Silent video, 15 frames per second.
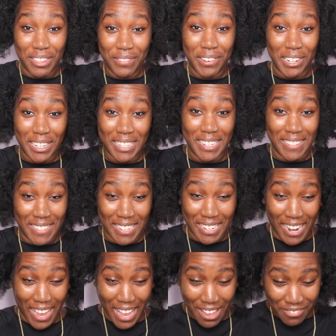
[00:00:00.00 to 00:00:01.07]
verdict is in.
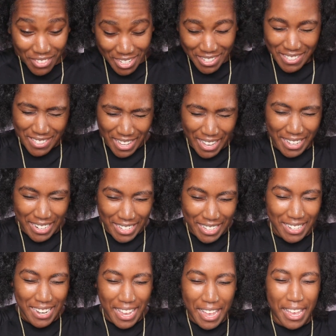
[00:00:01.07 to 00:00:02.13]
I have
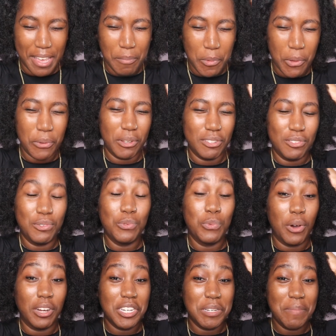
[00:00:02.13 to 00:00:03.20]
decided I am going to
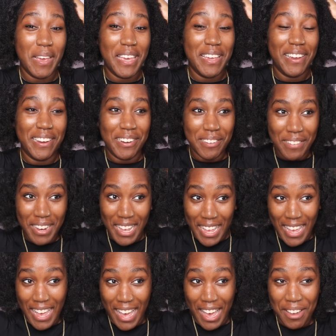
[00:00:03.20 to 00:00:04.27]
wash my hair.
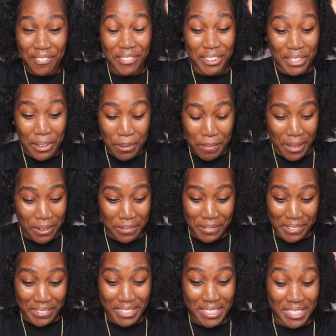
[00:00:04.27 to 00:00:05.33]
I really hope I don't
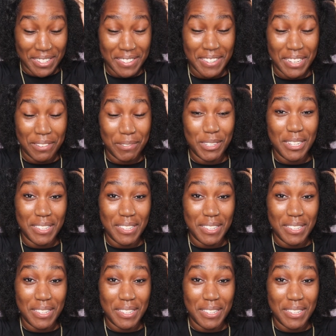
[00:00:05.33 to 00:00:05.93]
regret this, like with the